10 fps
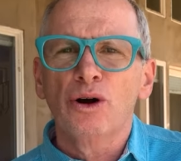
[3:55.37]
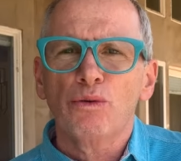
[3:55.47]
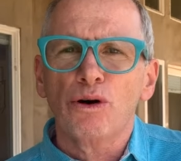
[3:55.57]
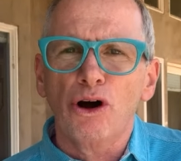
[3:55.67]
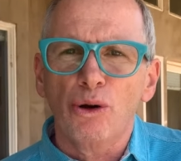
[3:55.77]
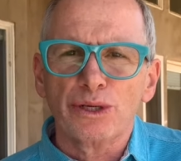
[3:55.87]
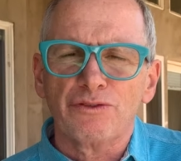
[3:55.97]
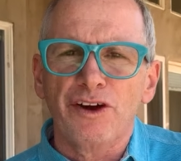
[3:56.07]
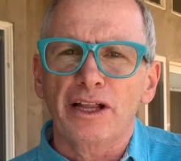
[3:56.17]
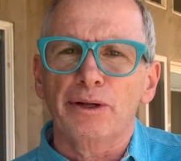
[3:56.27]
We're always
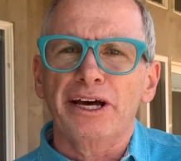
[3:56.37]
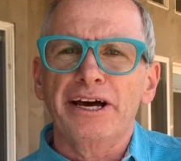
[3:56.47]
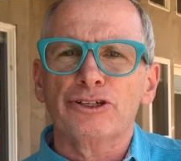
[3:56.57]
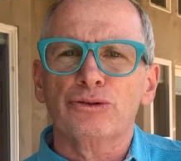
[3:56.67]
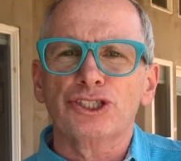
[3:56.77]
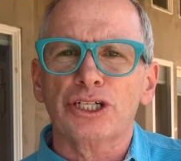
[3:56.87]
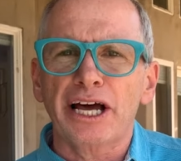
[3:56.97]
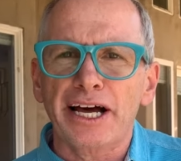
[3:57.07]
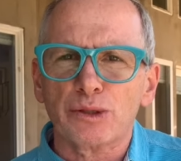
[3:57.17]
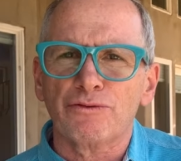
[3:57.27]
available. Andrew and Jill
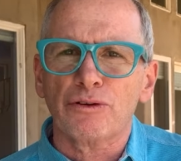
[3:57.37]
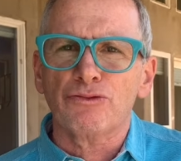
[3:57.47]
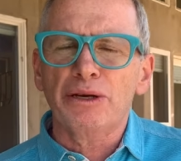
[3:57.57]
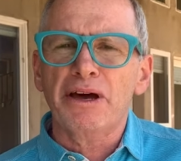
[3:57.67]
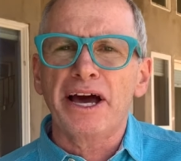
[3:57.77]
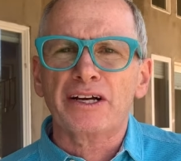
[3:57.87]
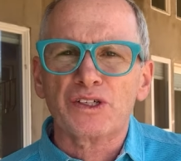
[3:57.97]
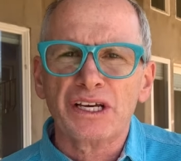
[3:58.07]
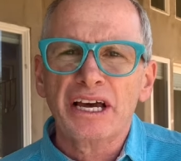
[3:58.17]
Hasman from REMAX.